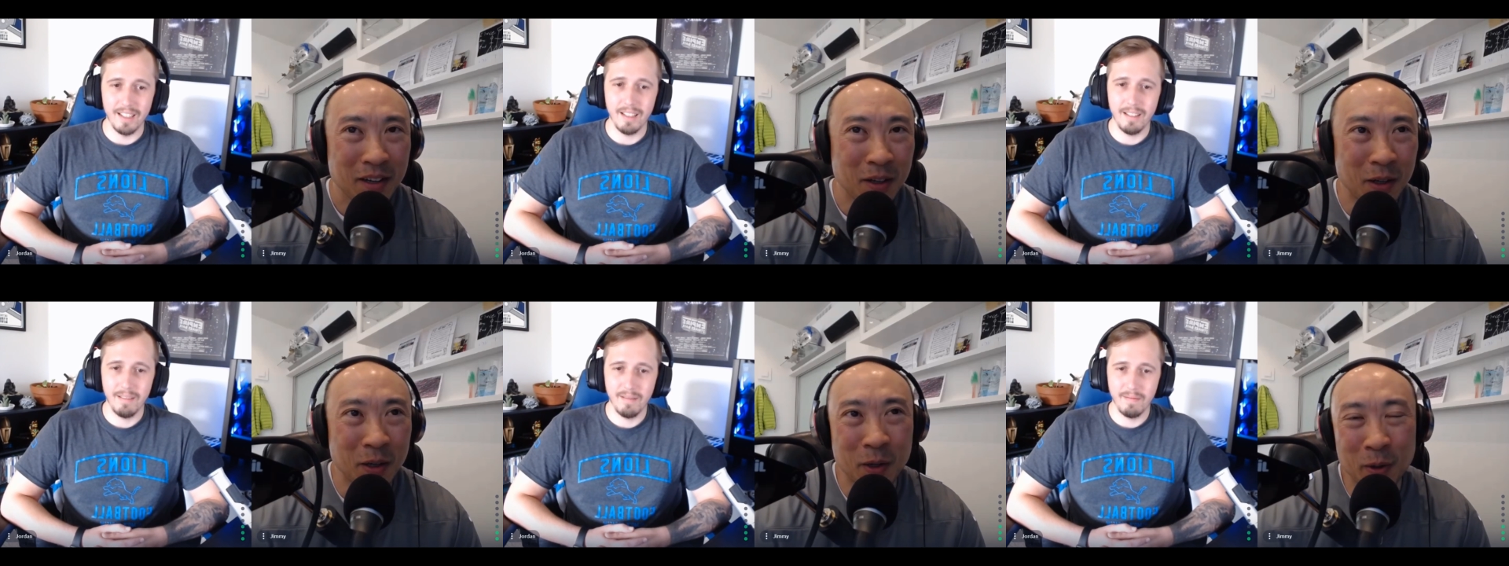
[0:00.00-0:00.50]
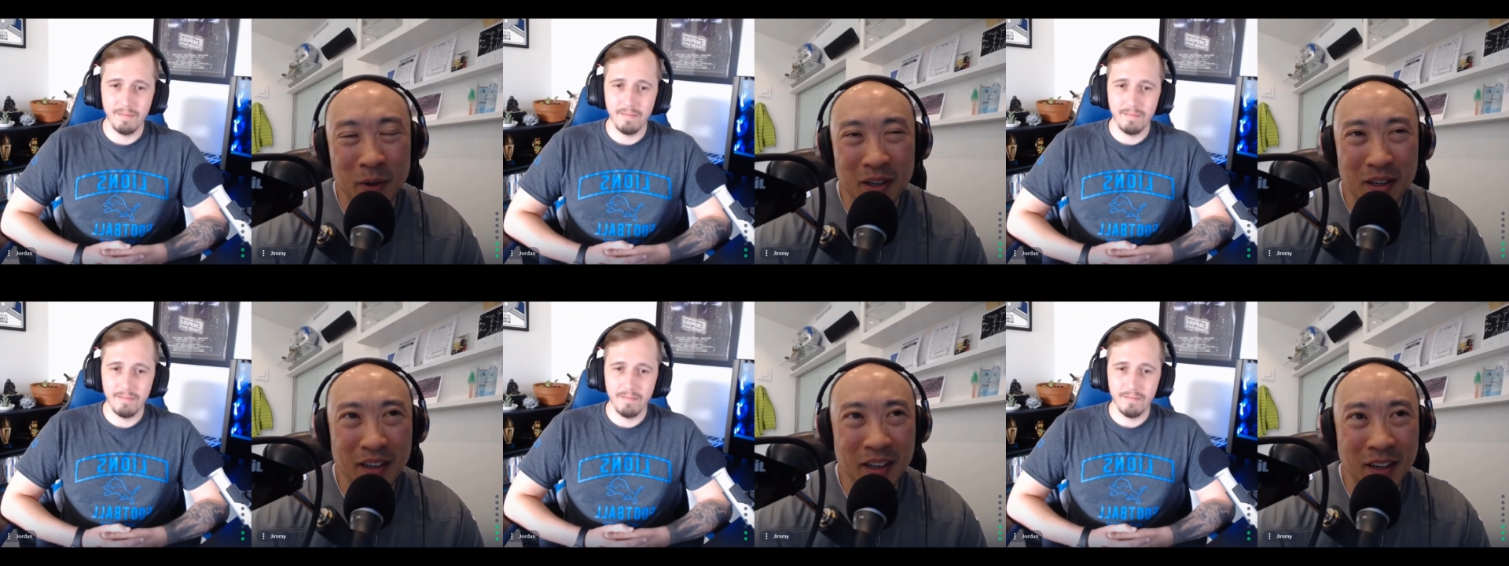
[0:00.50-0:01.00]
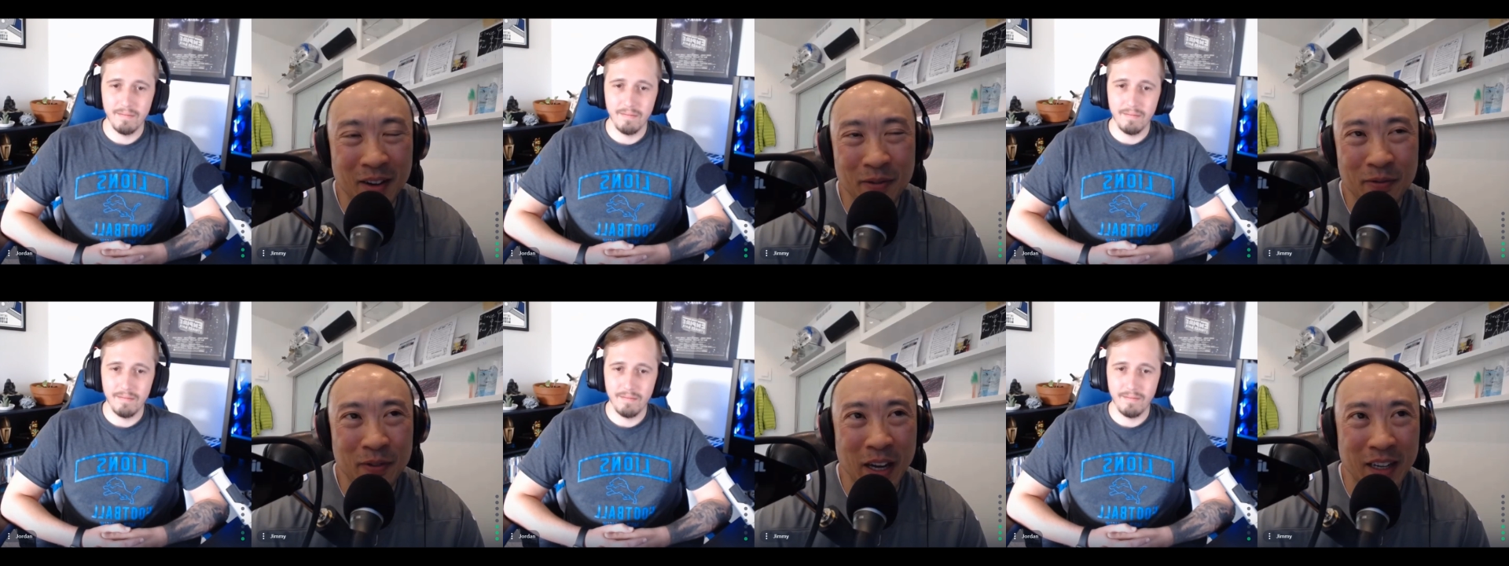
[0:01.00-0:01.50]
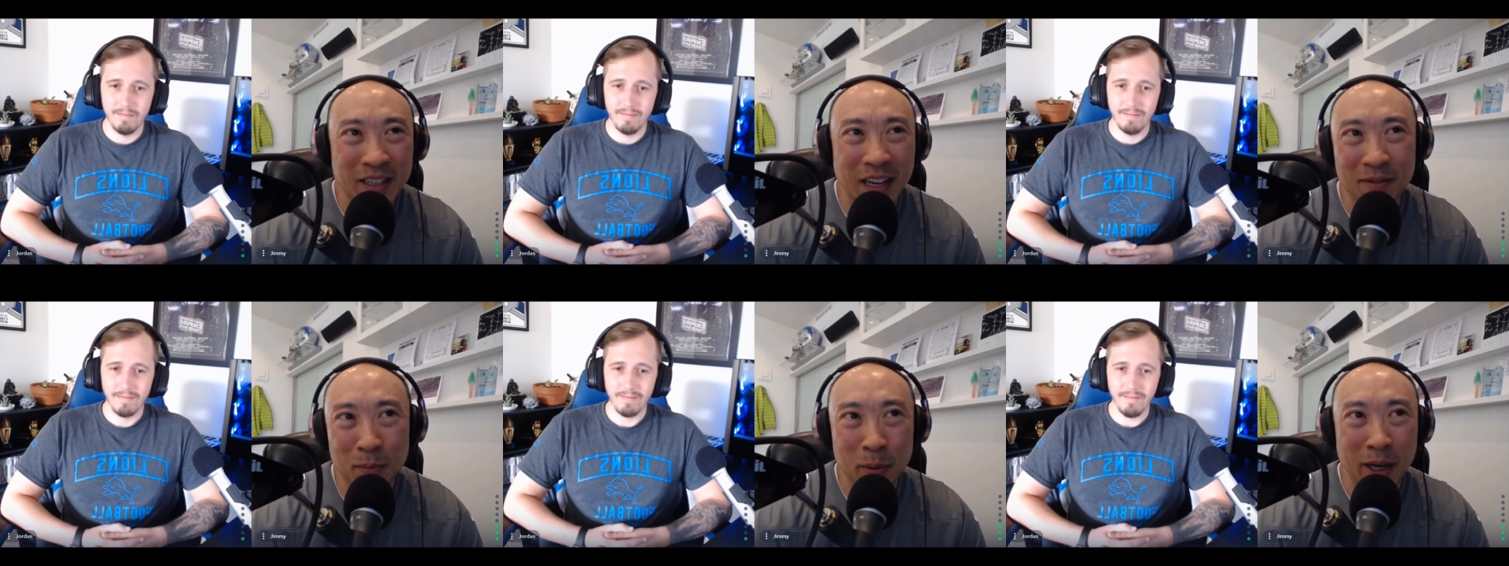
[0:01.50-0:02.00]
Speaker 1: You, in effect,
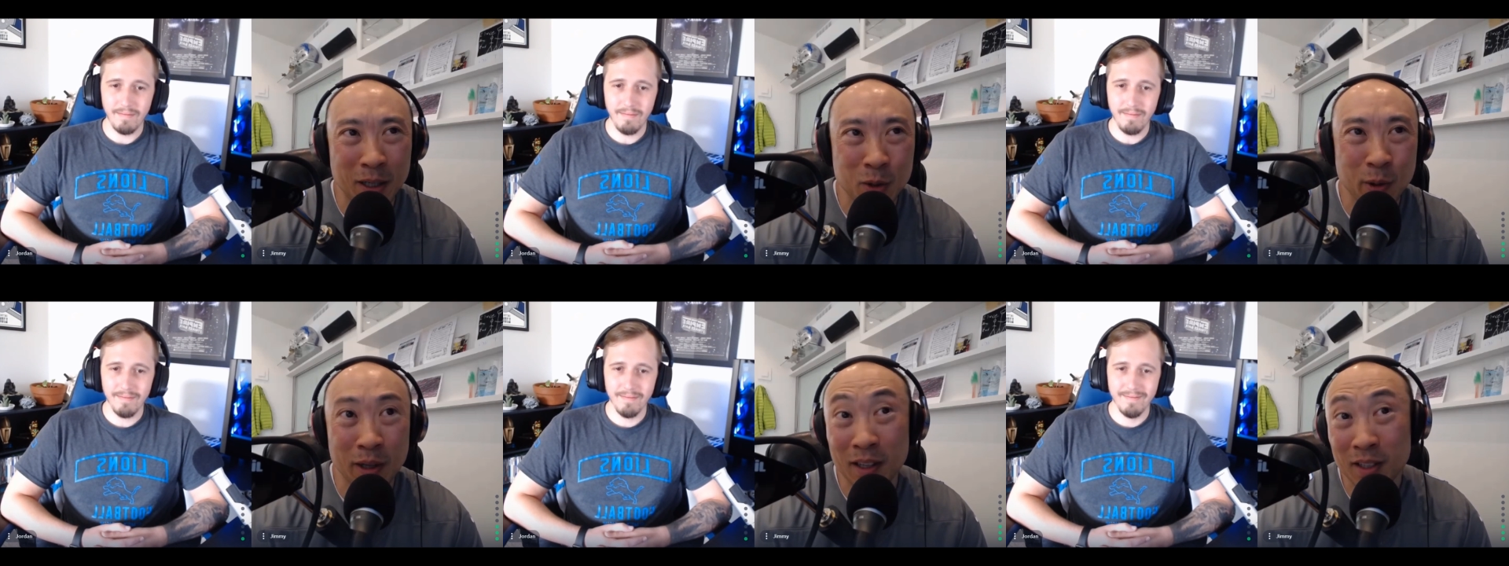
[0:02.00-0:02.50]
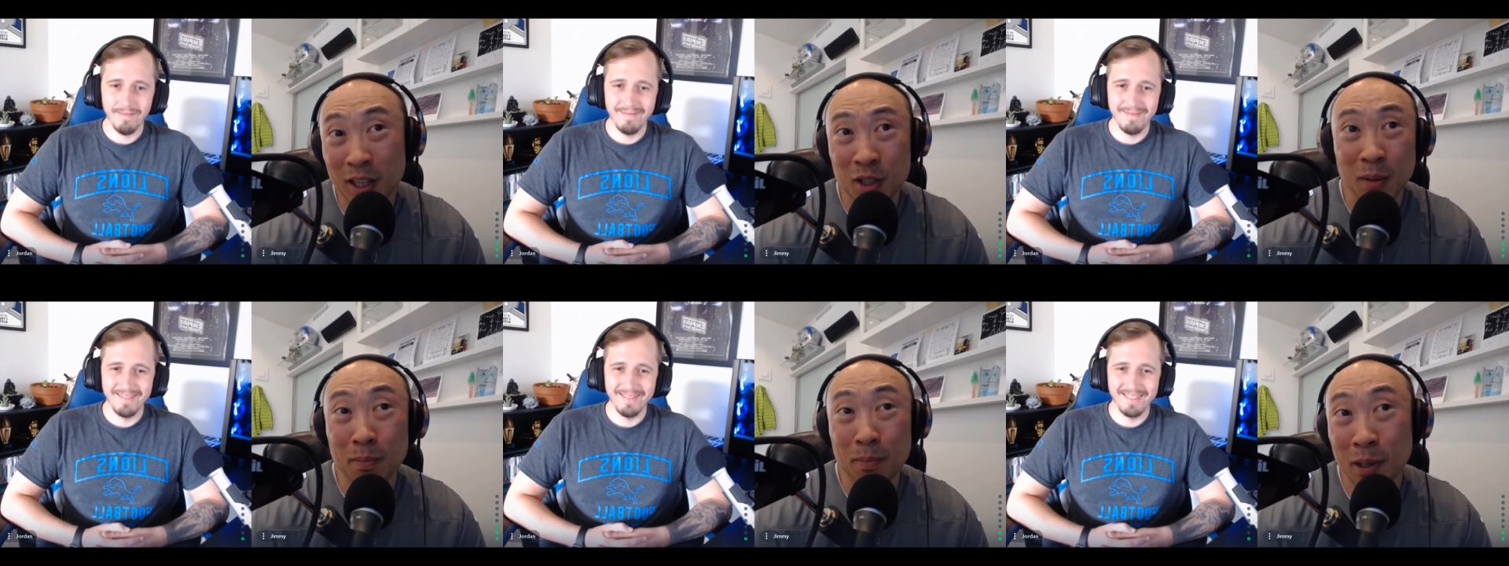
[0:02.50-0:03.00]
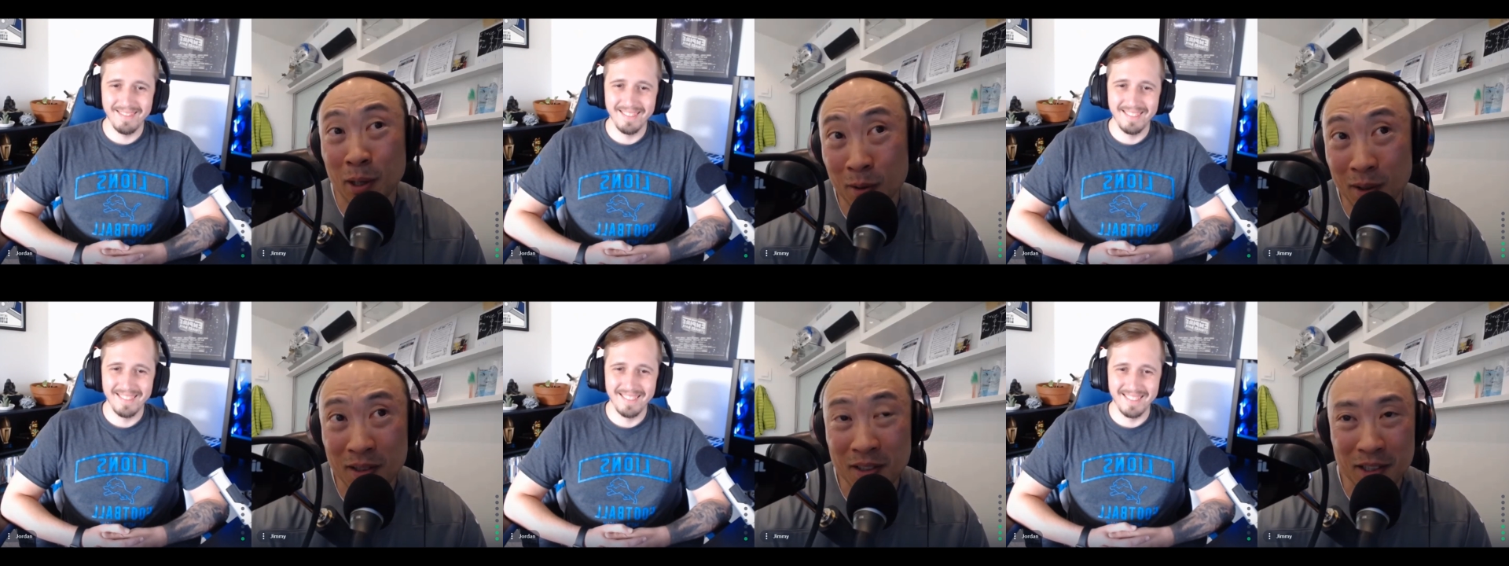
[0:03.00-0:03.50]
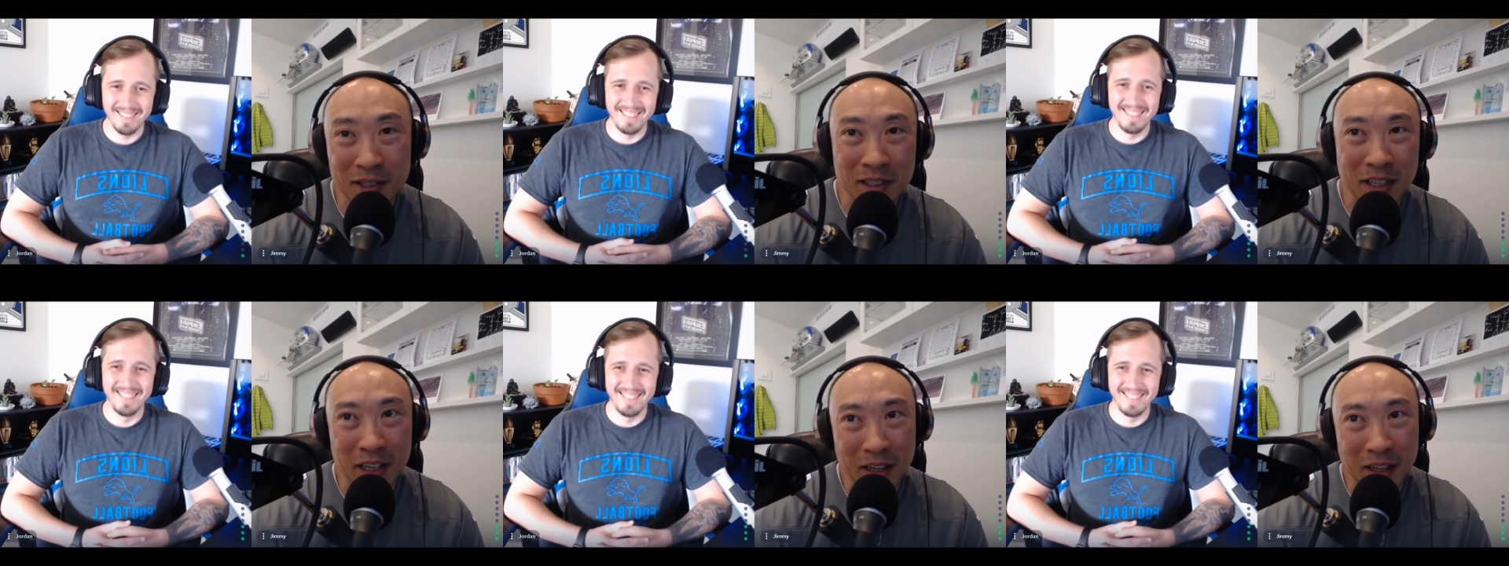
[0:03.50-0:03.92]
have a practice squad that's actually bigger than 16.